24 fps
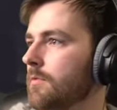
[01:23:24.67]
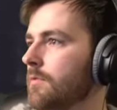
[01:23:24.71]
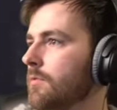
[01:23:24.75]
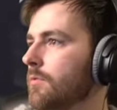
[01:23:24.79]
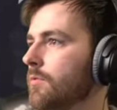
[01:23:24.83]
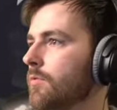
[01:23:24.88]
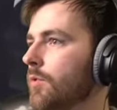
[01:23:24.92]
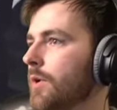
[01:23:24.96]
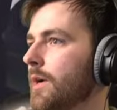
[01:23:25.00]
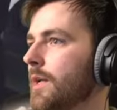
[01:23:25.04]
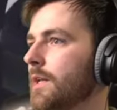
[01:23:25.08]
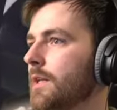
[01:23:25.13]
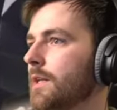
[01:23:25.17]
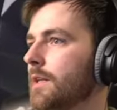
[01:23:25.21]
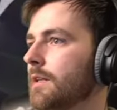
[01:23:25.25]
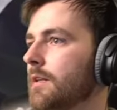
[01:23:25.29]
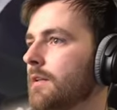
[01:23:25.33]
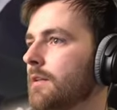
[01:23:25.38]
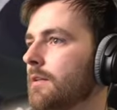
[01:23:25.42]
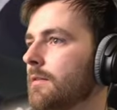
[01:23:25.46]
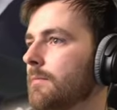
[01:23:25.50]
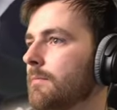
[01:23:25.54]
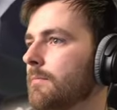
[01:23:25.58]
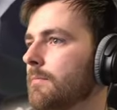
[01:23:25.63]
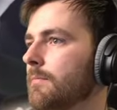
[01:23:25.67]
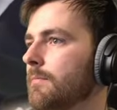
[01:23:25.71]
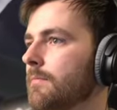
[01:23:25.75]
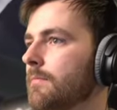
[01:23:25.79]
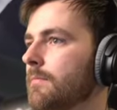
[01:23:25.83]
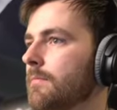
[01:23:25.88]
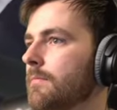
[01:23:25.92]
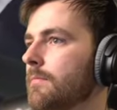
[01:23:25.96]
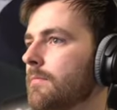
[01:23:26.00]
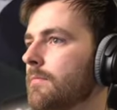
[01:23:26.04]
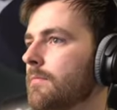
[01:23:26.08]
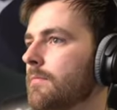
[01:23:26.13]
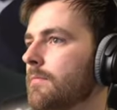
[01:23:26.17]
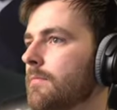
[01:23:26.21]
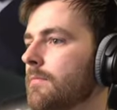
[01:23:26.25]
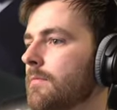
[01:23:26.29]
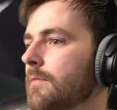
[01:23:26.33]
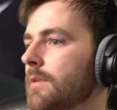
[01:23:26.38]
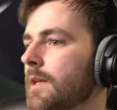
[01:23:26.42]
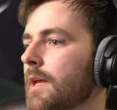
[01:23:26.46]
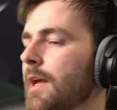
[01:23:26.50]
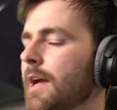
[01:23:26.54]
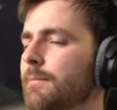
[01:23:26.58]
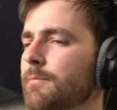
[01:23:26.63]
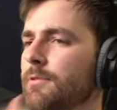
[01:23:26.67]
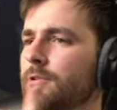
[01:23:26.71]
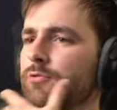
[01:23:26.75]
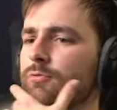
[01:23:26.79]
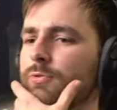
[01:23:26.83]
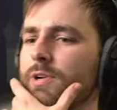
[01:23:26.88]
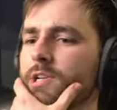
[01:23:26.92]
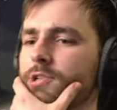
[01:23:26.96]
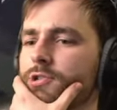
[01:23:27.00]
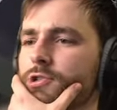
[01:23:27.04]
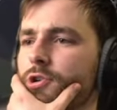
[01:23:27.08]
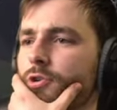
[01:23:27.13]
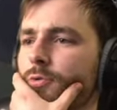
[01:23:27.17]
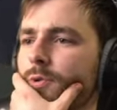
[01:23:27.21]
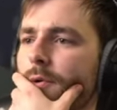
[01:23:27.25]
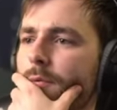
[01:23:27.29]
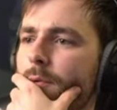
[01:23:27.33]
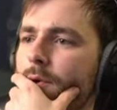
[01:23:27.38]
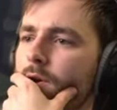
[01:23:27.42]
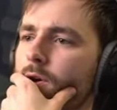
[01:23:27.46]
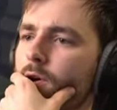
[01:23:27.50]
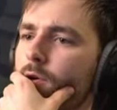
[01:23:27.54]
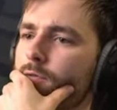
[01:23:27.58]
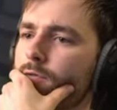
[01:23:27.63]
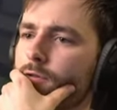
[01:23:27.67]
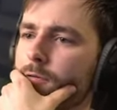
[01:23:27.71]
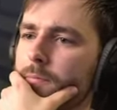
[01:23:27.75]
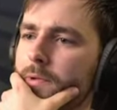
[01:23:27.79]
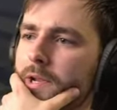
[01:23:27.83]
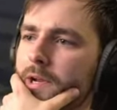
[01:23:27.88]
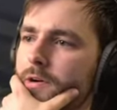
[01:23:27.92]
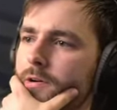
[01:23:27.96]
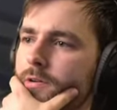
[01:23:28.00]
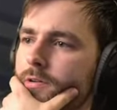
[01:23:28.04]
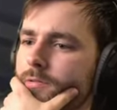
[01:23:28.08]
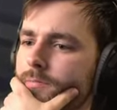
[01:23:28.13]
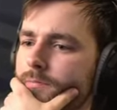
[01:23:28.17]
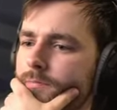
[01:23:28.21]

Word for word: Well, yeah, I'm not really sure where we go from here.